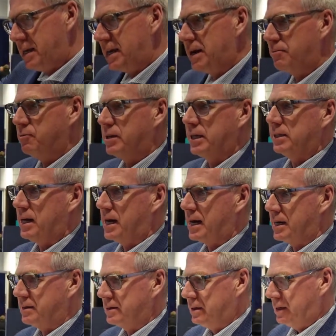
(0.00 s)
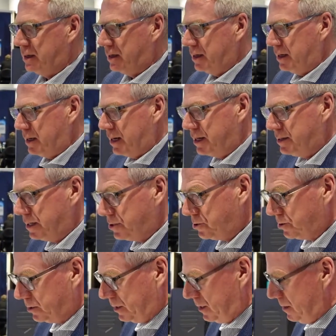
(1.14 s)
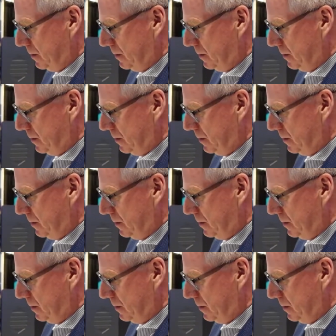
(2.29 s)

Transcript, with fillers: then I'm realigned. Additionally,